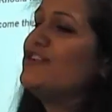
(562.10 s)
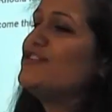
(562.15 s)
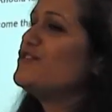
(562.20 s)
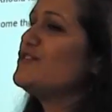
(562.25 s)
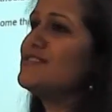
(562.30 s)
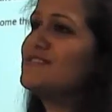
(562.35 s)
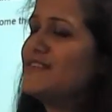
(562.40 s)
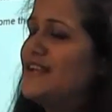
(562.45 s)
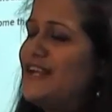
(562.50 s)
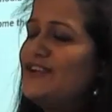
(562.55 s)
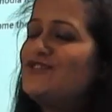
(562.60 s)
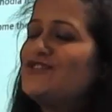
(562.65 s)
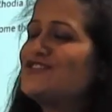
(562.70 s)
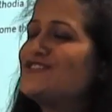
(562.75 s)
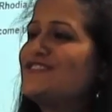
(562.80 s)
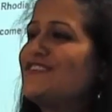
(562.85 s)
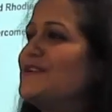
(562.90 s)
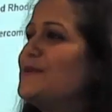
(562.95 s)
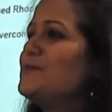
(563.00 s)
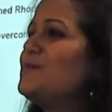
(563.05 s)
interest,
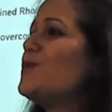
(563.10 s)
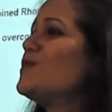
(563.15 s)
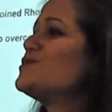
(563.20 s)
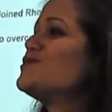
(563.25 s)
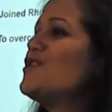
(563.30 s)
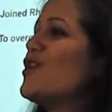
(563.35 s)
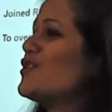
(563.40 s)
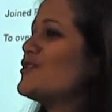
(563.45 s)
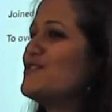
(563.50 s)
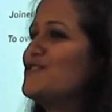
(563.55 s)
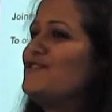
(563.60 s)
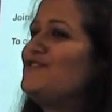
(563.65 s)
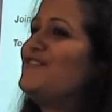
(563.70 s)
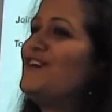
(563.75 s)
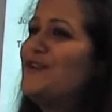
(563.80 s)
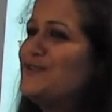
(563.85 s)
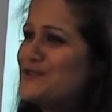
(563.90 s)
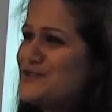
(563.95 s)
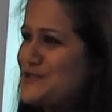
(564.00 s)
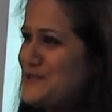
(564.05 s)
interested in postdoctoral
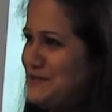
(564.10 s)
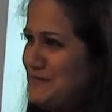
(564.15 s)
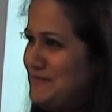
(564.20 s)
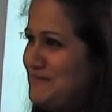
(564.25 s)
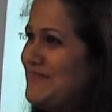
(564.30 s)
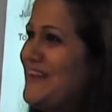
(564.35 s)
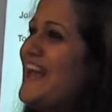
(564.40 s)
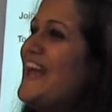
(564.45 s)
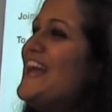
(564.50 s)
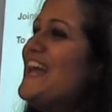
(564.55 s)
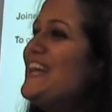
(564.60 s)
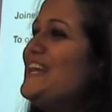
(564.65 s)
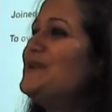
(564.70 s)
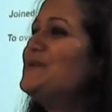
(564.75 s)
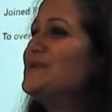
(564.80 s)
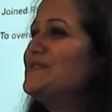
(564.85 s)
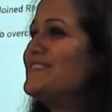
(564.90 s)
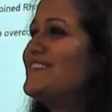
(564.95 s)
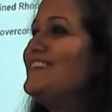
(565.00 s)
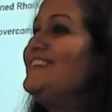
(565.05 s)
fellowship.
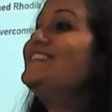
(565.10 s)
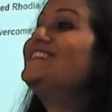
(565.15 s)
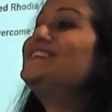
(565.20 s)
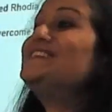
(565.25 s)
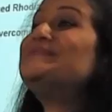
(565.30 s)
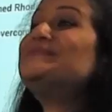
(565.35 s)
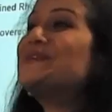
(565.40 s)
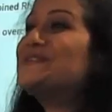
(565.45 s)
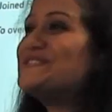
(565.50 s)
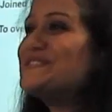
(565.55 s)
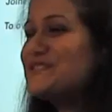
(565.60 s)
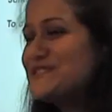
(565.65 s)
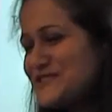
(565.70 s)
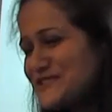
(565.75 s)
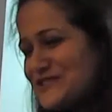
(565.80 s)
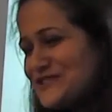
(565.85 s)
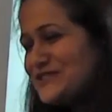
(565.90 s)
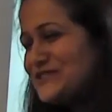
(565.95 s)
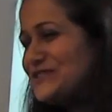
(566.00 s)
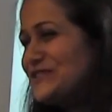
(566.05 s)
He clearly wanted to
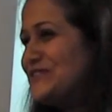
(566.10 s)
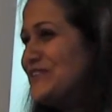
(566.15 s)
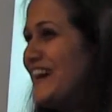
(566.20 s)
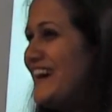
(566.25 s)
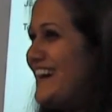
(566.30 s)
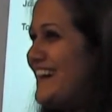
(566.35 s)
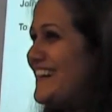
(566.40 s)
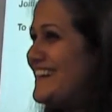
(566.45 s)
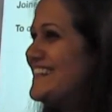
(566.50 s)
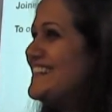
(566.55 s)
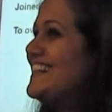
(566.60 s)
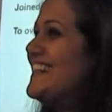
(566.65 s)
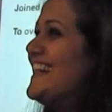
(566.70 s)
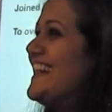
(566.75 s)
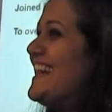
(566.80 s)
do, uh,